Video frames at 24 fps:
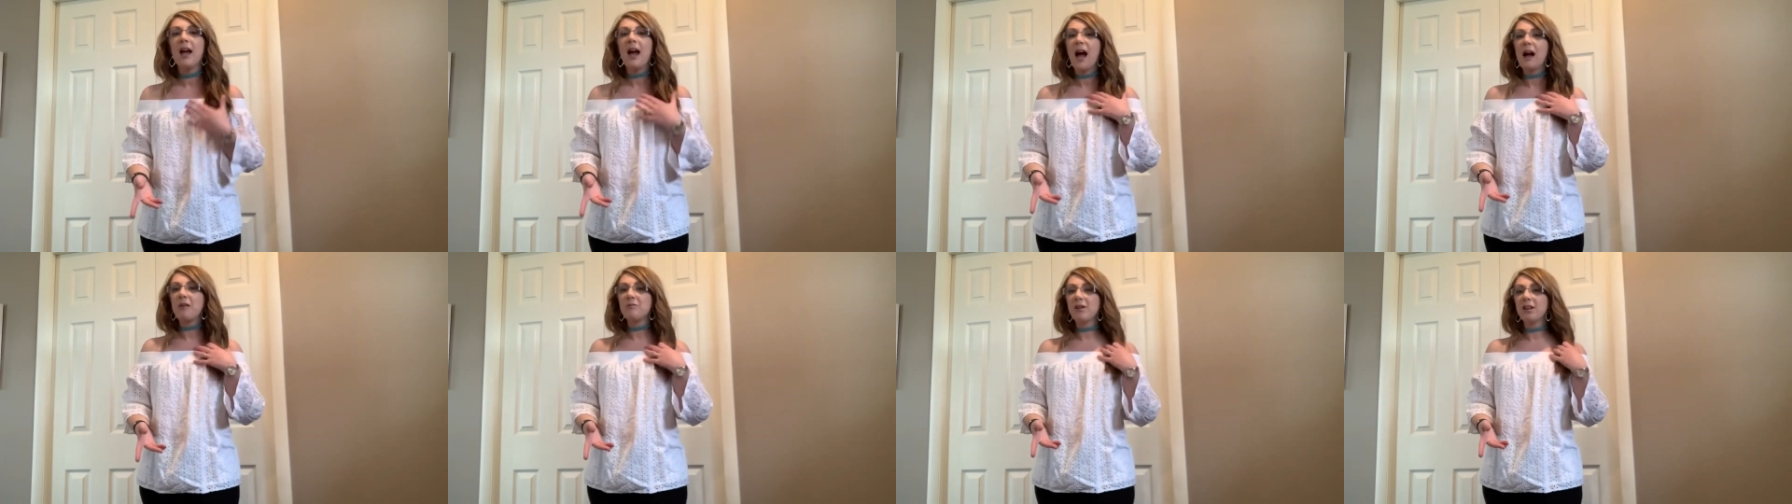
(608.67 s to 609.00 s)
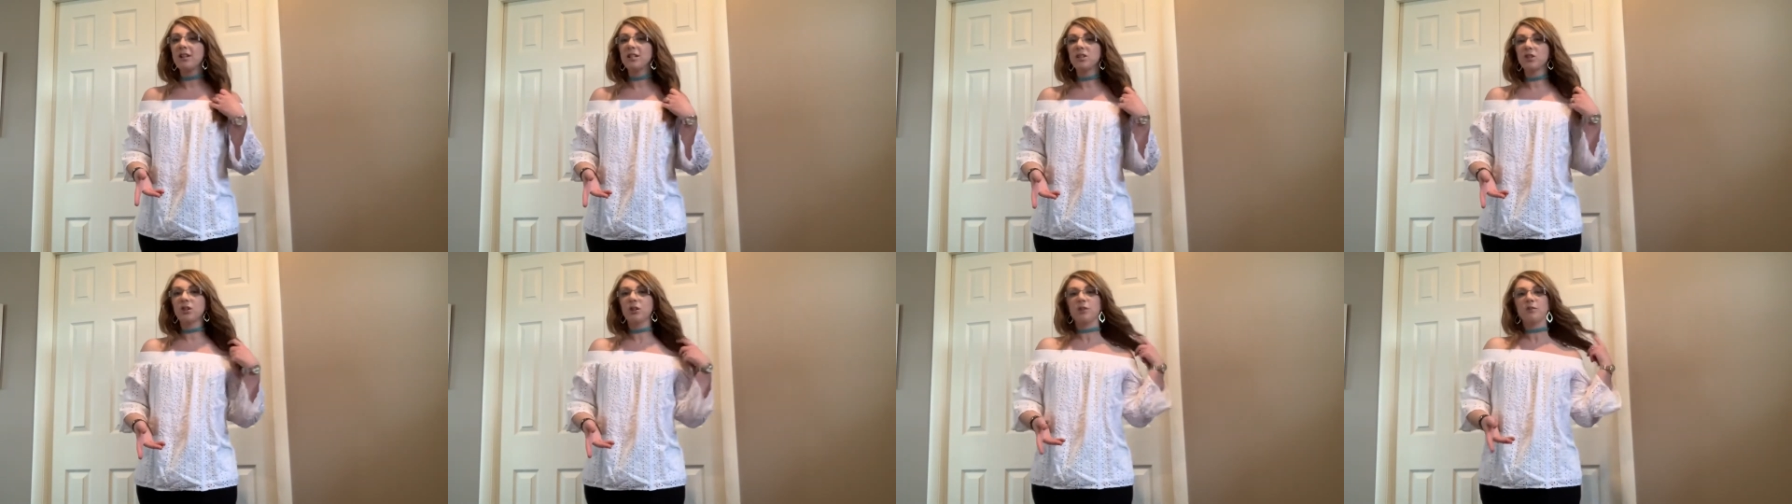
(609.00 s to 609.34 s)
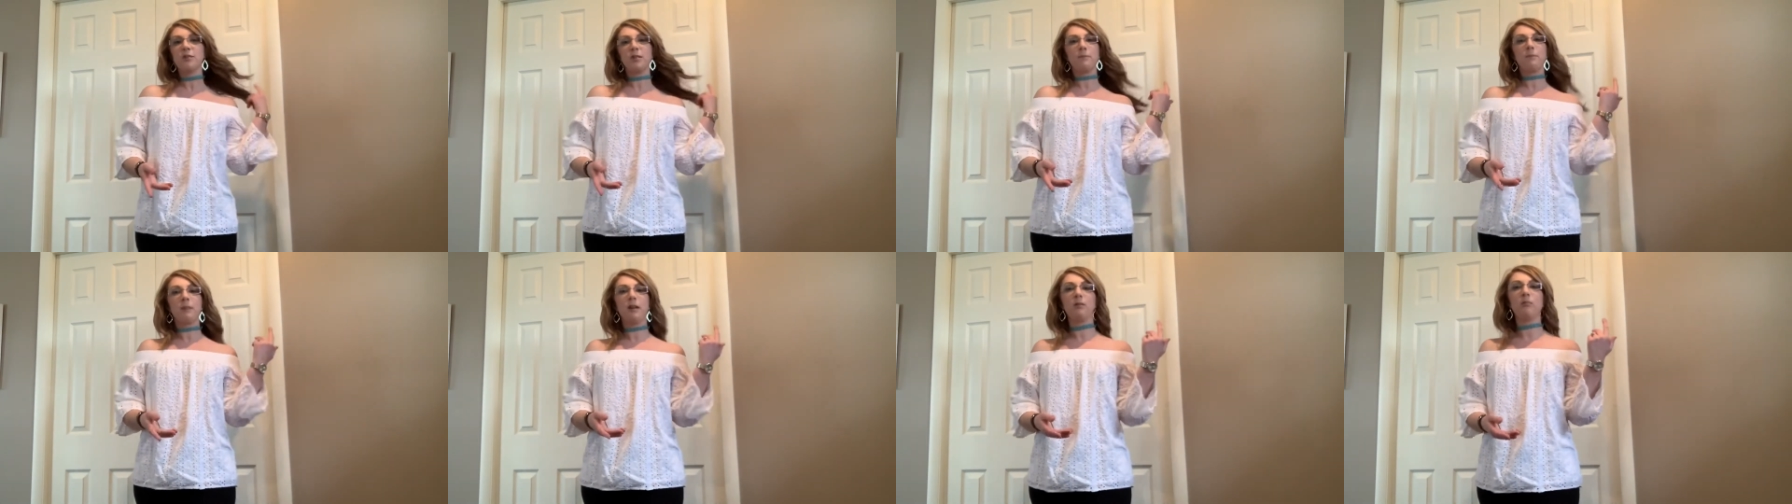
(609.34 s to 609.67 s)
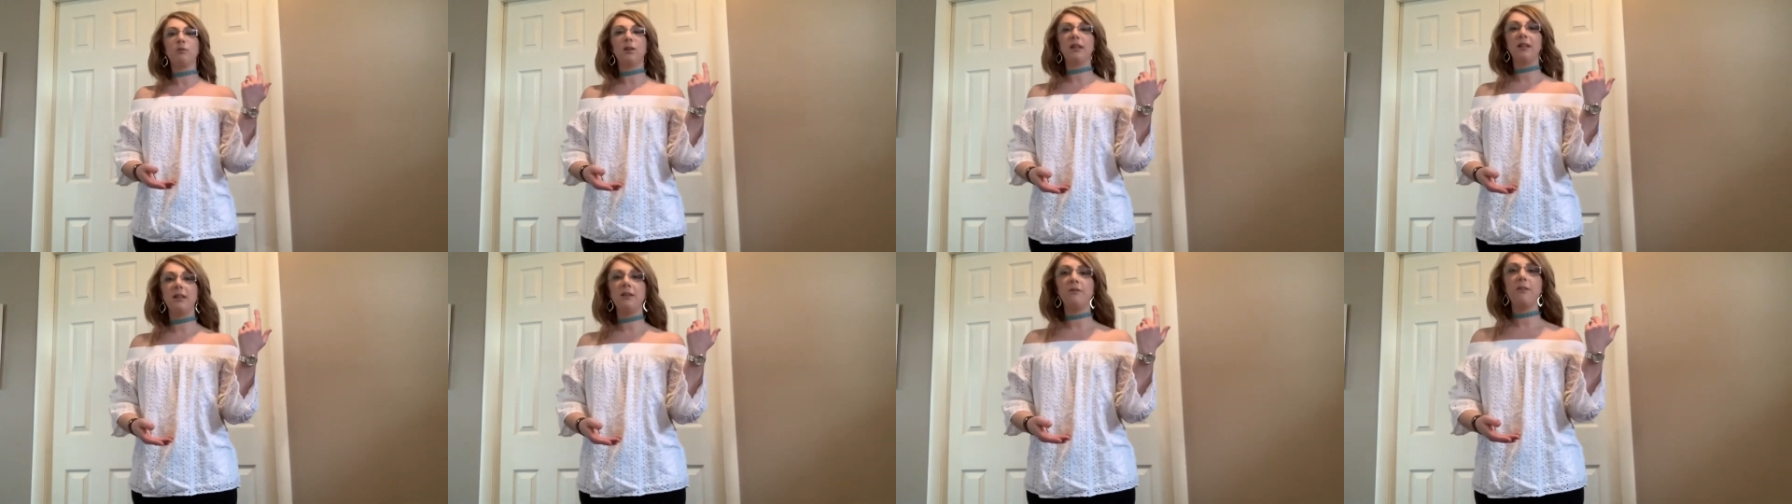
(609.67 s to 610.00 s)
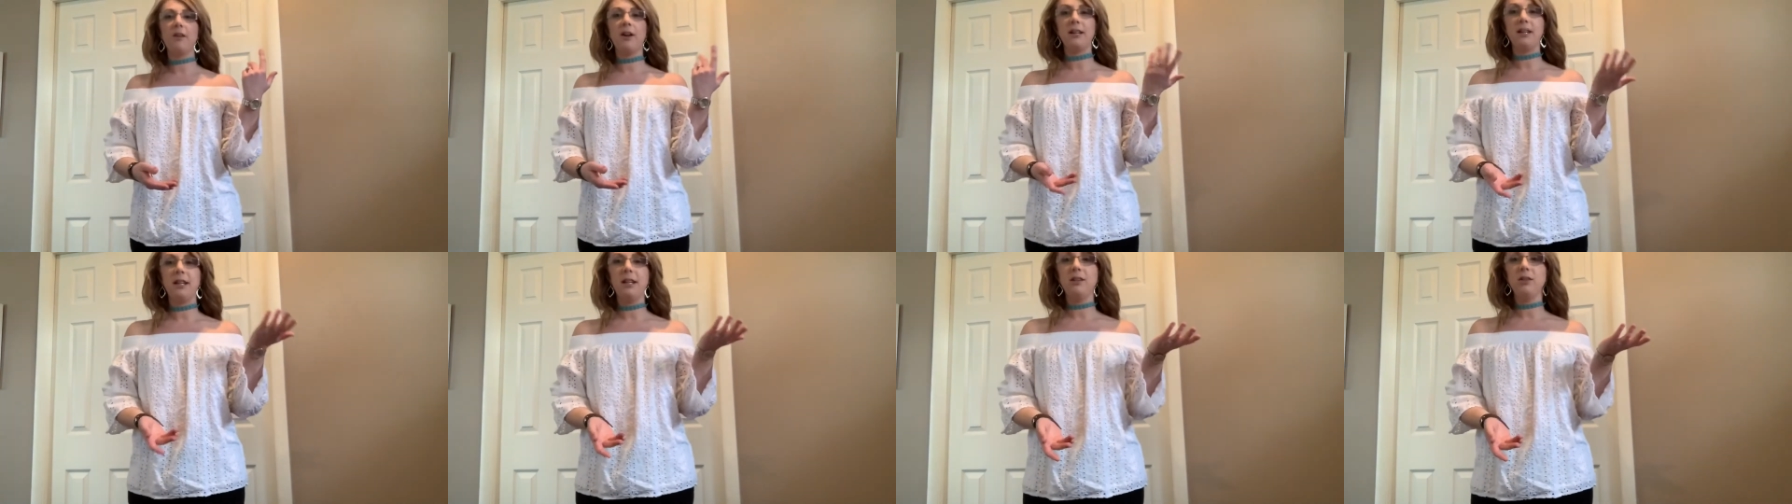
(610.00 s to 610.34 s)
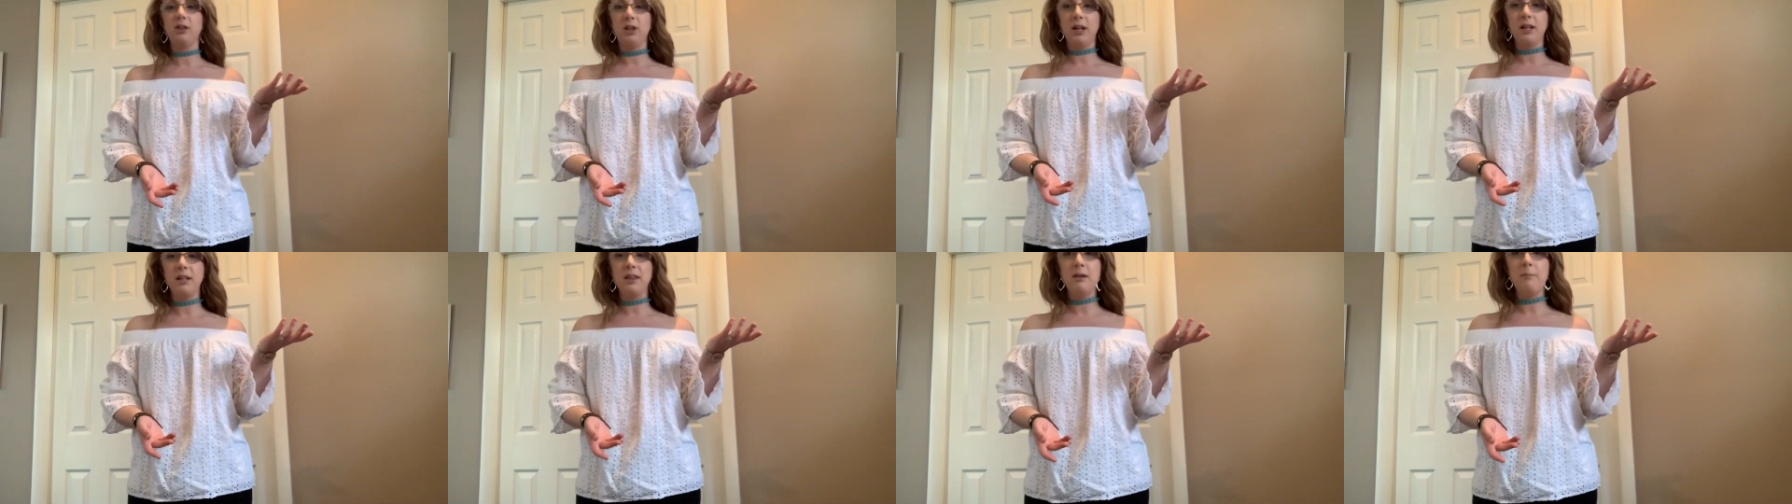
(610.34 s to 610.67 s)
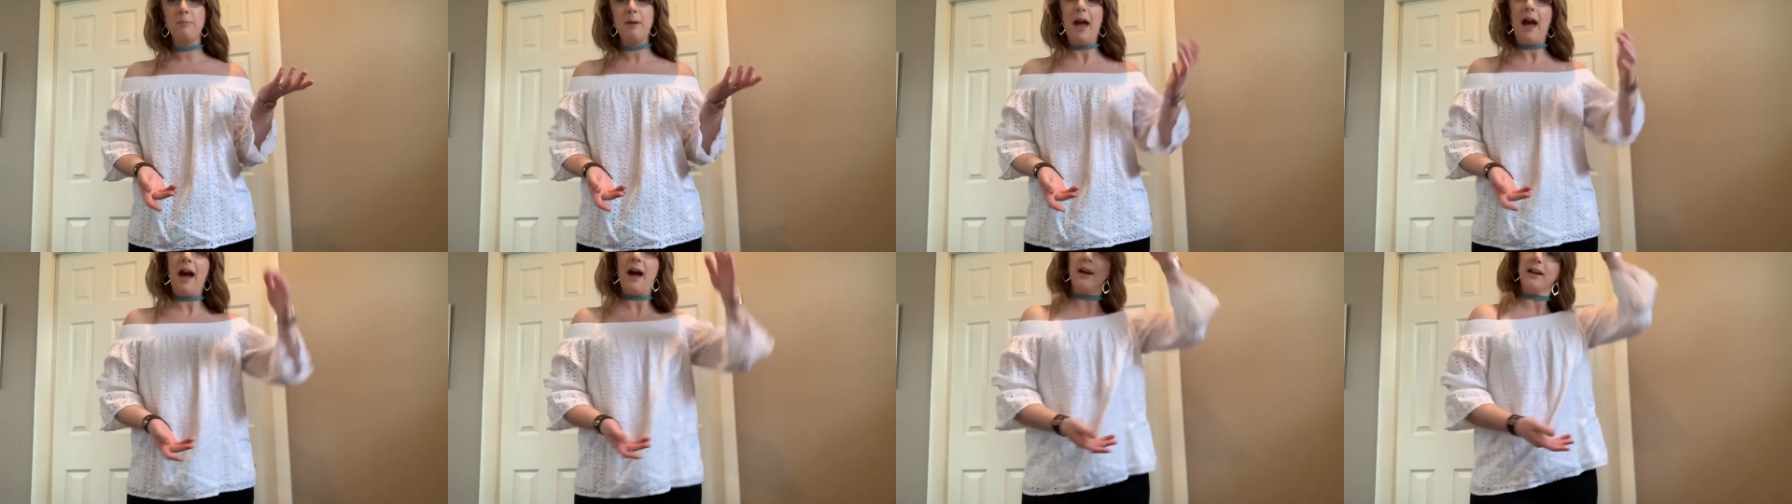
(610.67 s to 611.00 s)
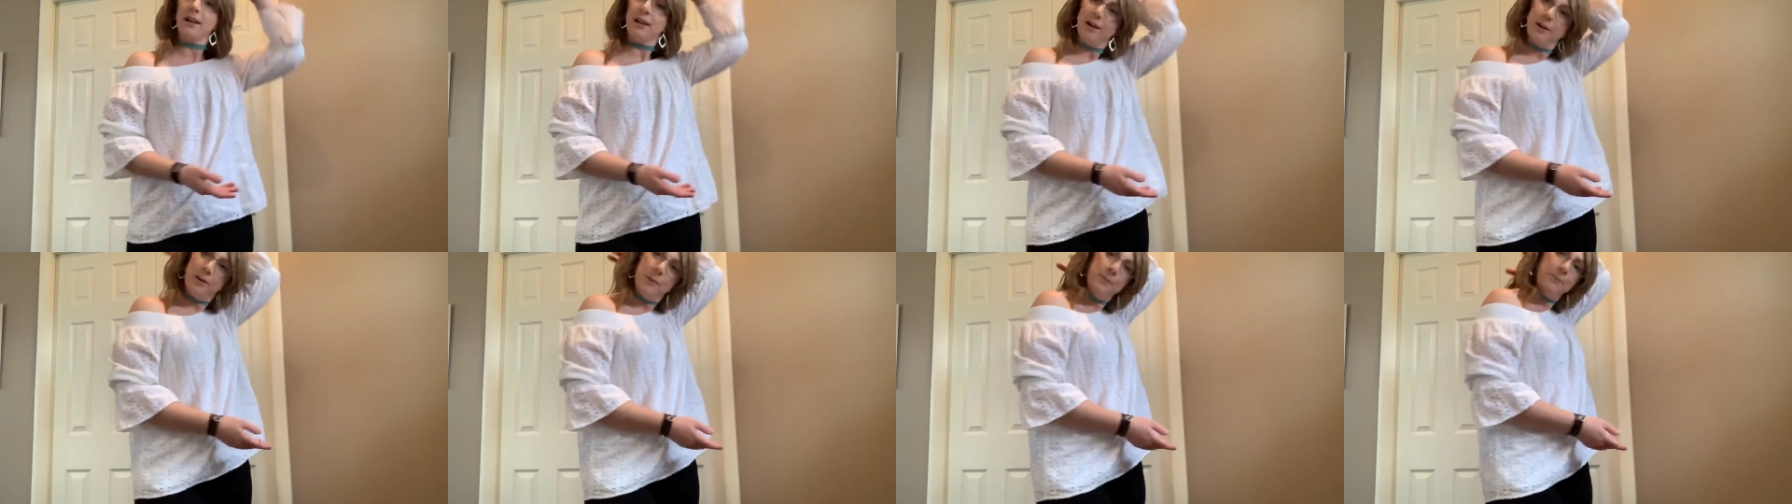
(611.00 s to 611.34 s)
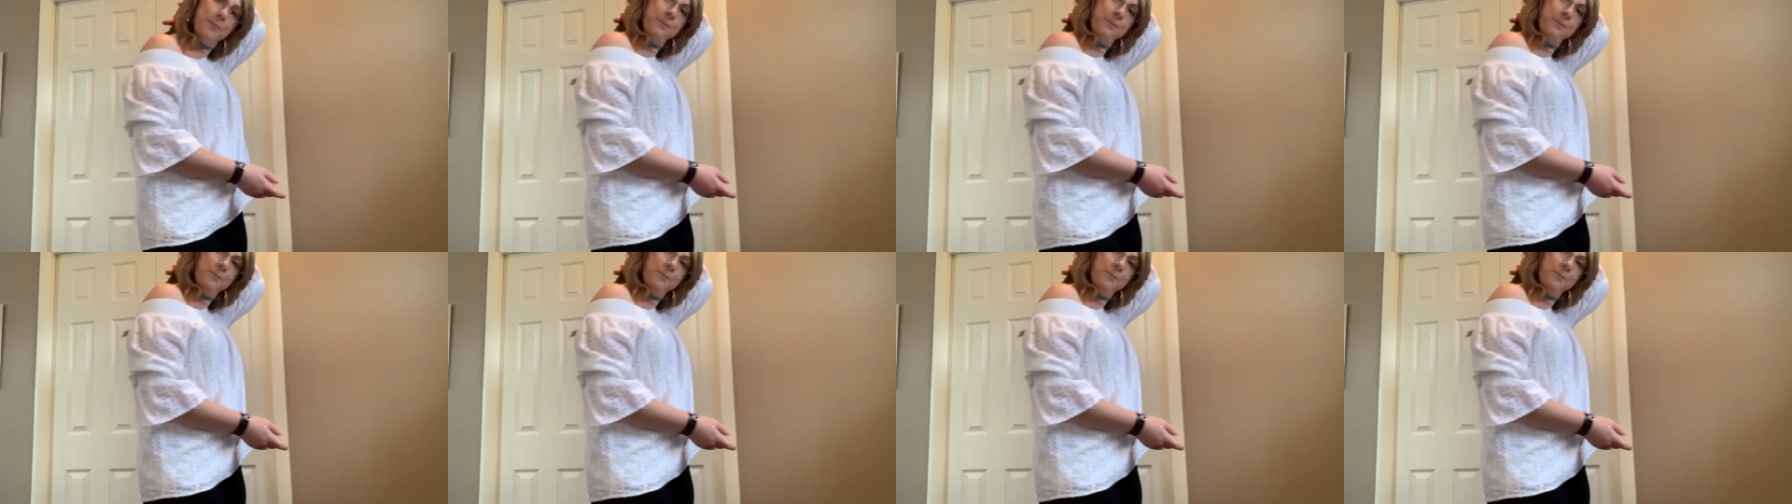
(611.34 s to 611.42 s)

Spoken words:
I want to show you something really funny. Look at the back.